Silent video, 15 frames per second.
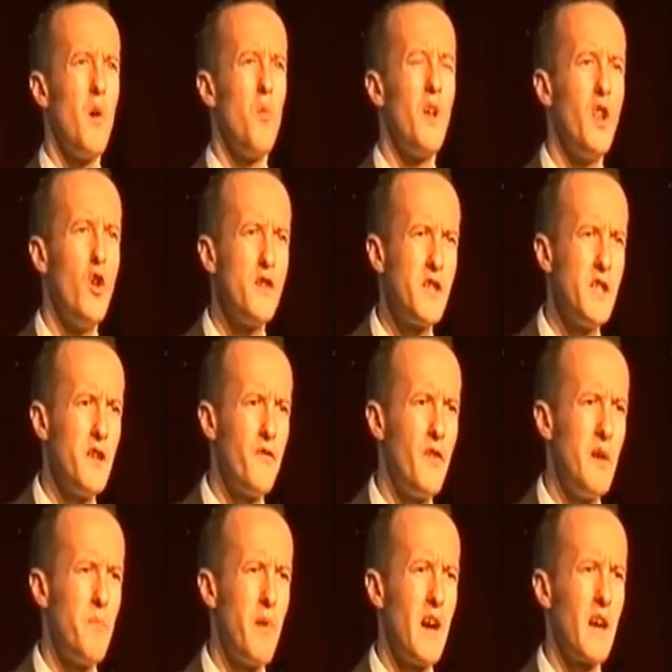We looked at the
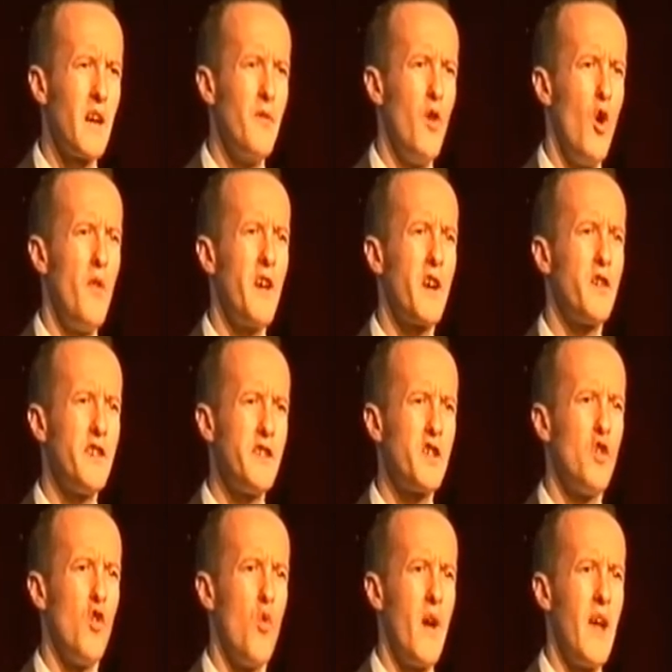feedback not in a
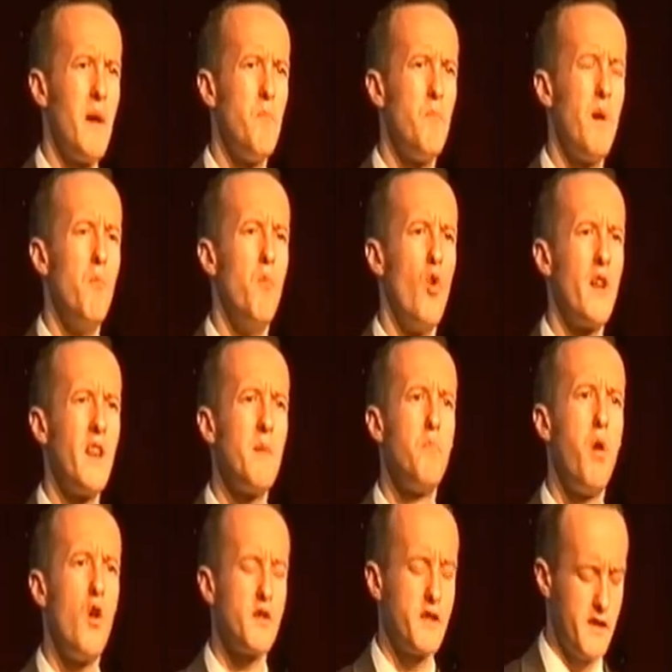critical way, but more in a
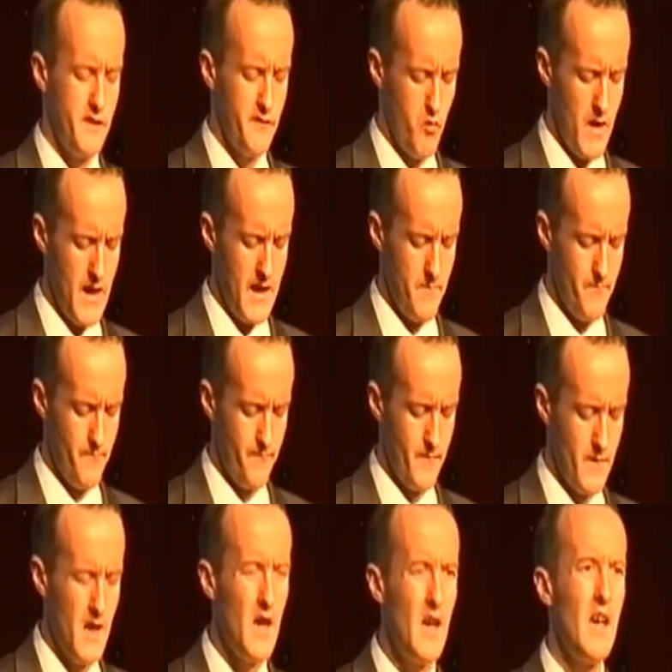positive way.
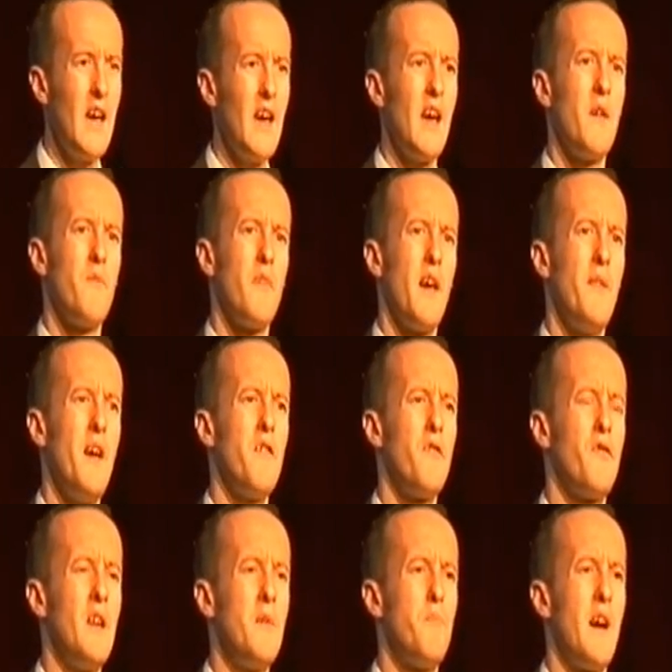And that
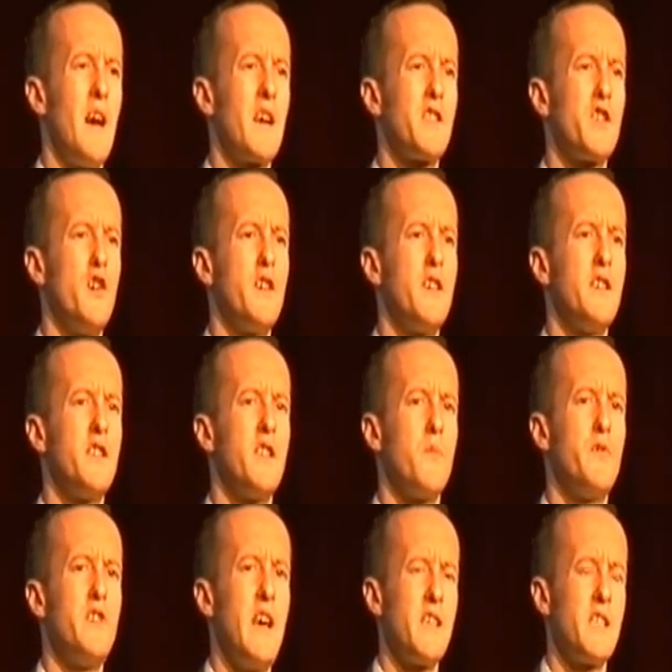feedback turned into the
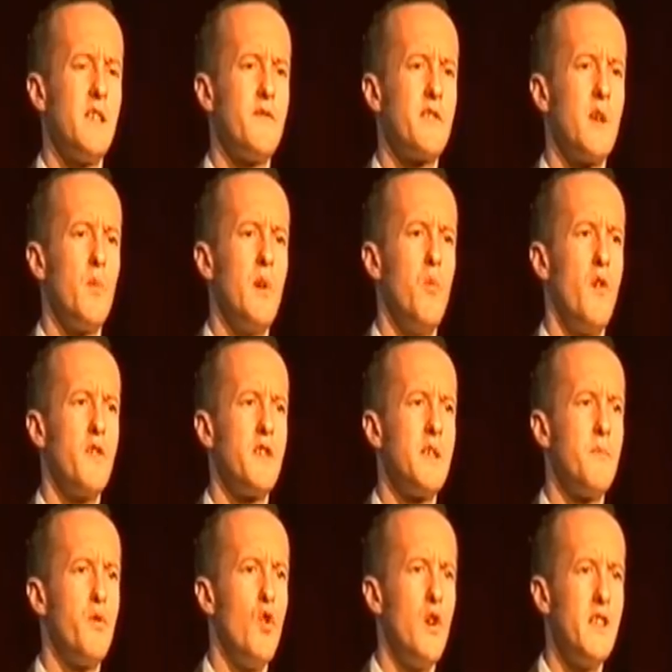objectives that we wanted
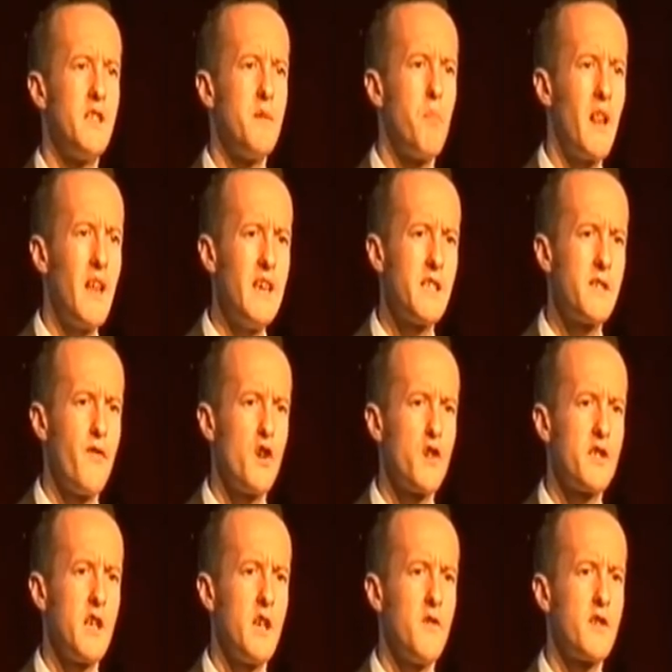to put into place for
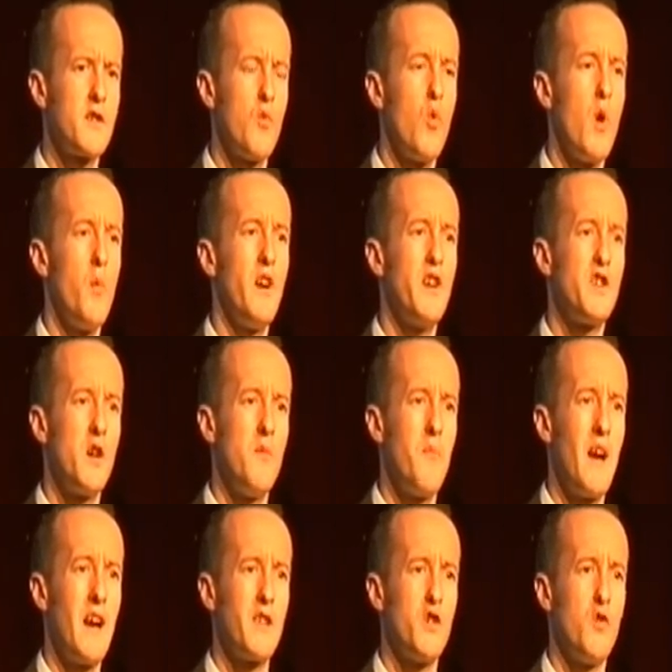ourselves when we returned
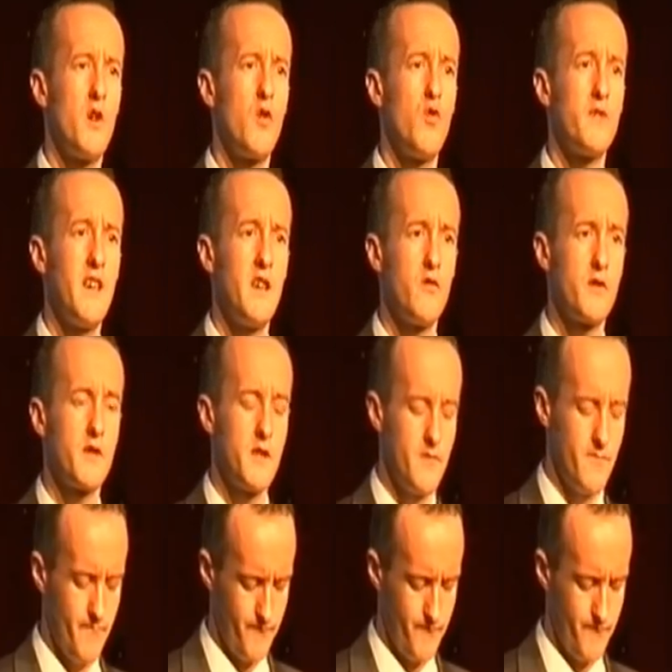back to our hotels.